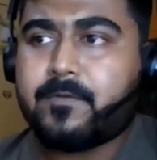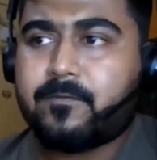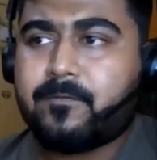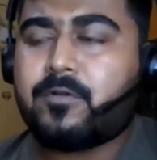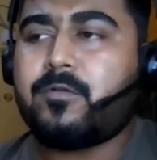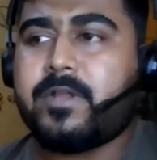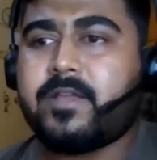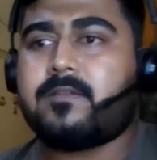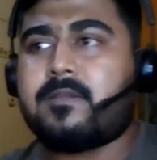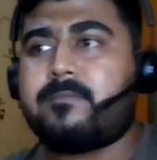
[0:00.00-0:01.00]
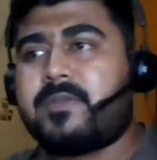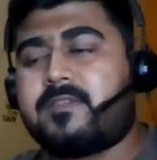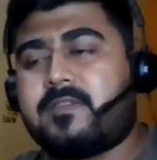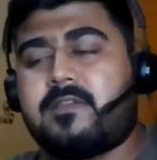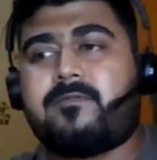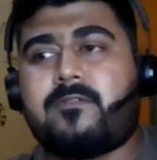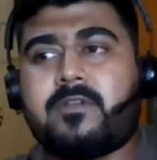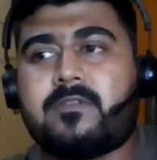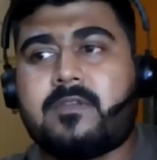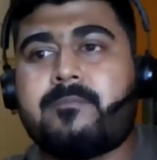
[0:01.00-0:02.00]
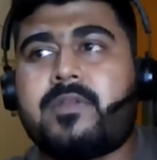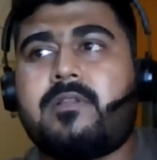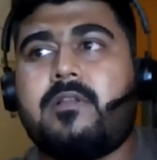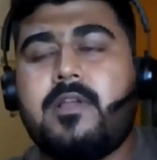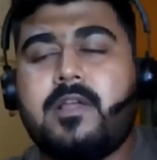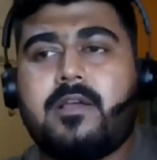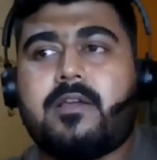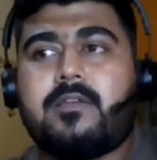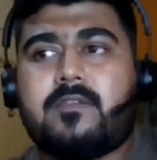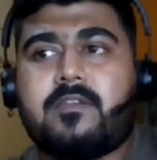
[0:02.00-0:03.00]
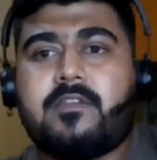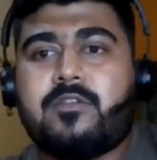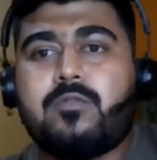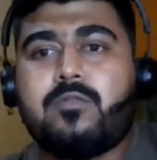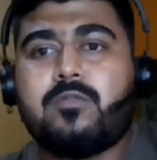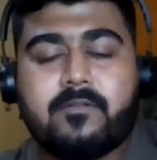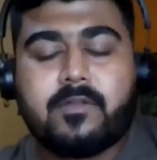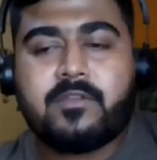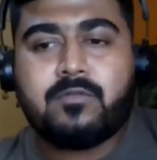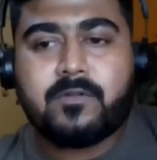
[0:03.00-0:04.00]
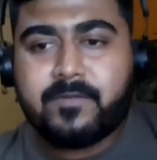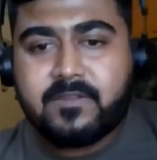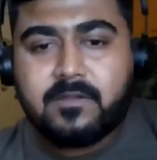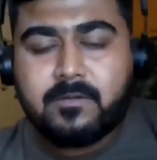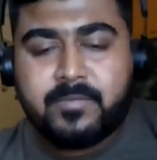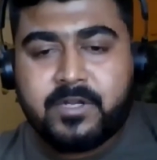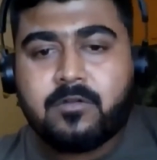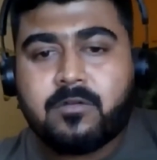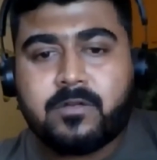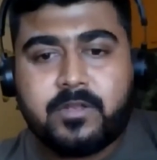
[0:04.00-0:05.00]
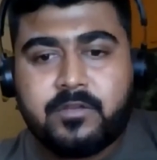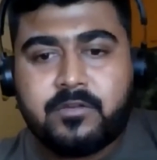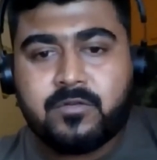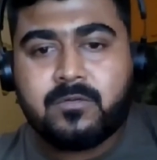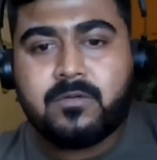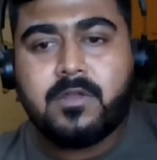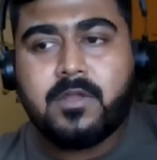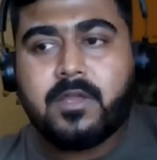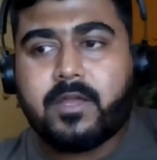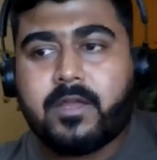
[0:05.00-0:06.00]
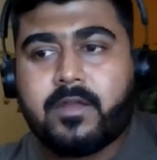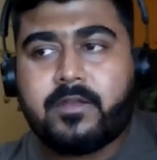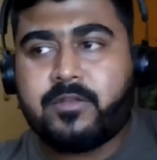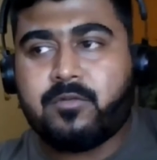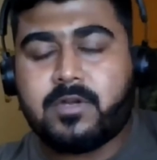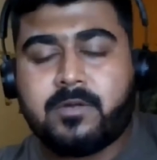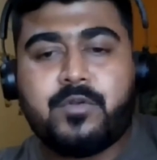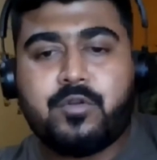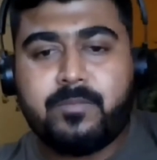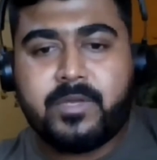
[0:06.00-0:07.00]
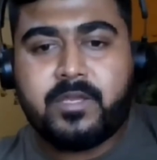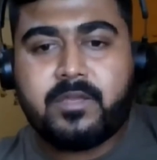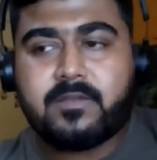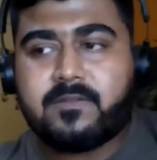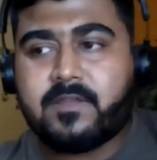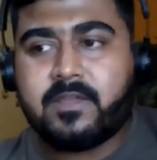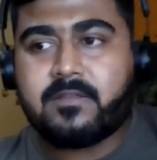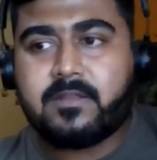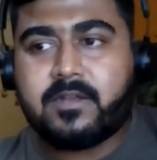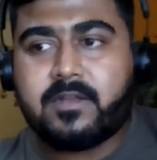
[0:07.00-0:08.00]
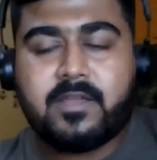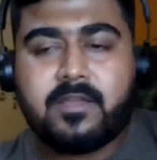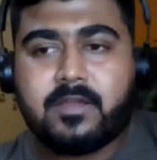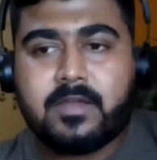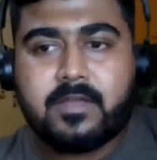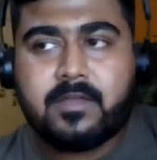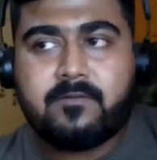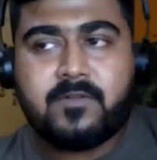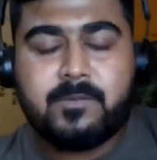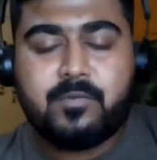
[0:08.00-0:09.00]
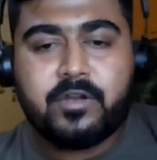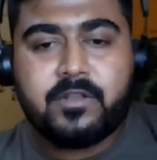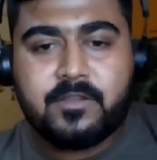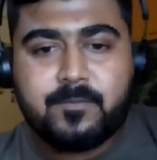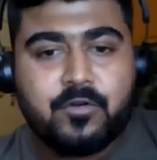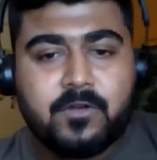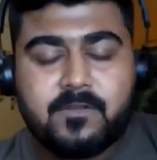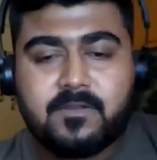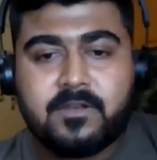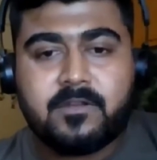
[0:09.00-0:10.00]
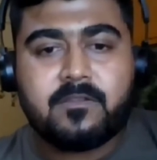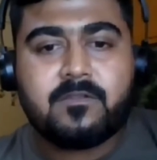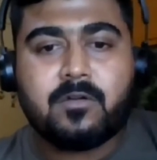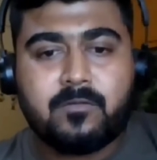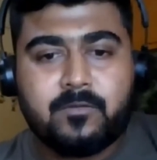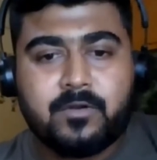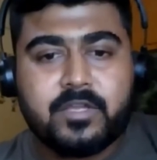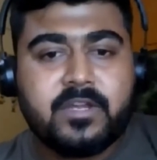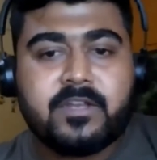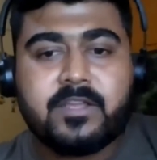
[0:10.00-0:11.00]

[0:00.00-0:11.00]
for today example say for example i say you are having you are facing a bitlocker issue and you come to me saying that hey i have deployed this policy and it is not working it